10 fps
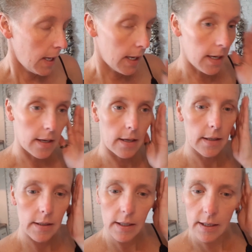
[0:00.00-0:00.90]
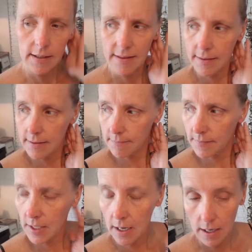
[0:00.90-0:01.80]
I
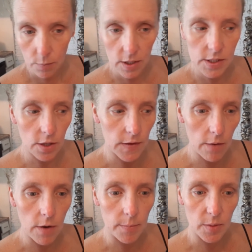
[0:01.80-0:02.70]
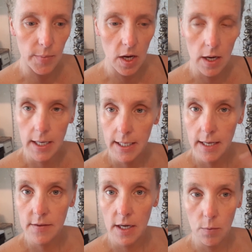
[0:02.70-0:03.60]
want to start that rocker pie,
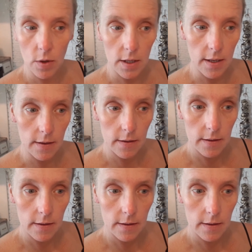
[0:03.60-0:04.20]
and then I want to